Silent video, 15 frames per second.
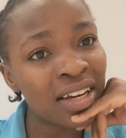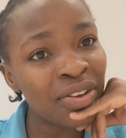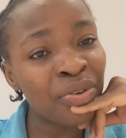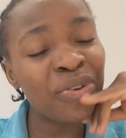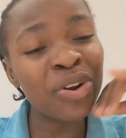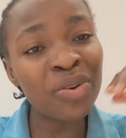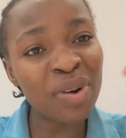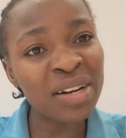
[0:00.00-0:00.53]

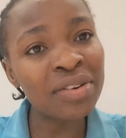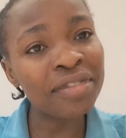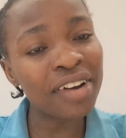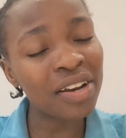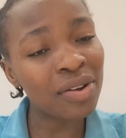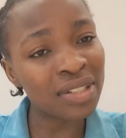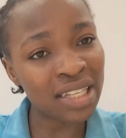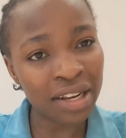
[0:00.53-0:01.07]
You don't want to
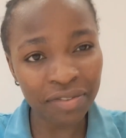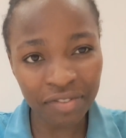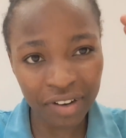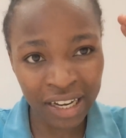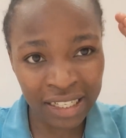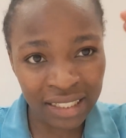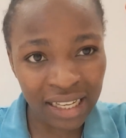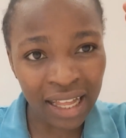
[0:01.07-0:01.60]
find yourself
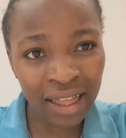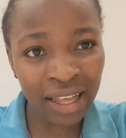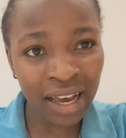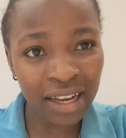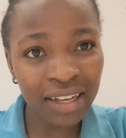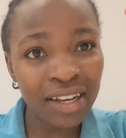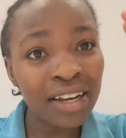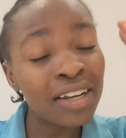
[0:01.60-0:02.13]
inside there.